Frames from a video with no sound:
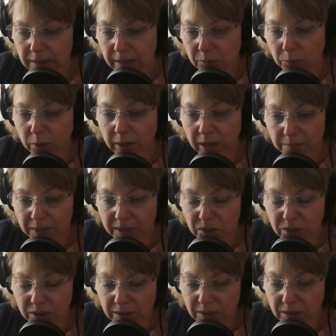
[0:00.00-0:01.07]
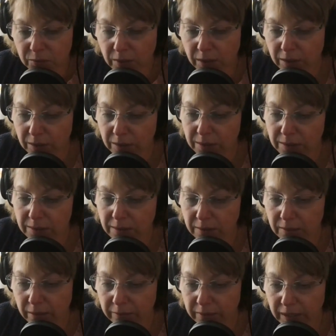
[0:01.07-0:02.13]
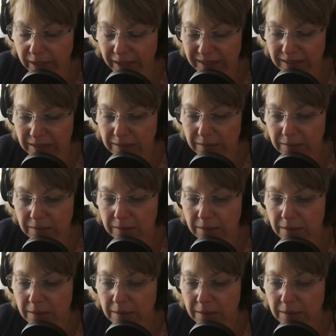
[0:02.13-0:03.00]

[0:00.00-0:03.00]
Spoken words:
And what I mentioned as far as the loving kindness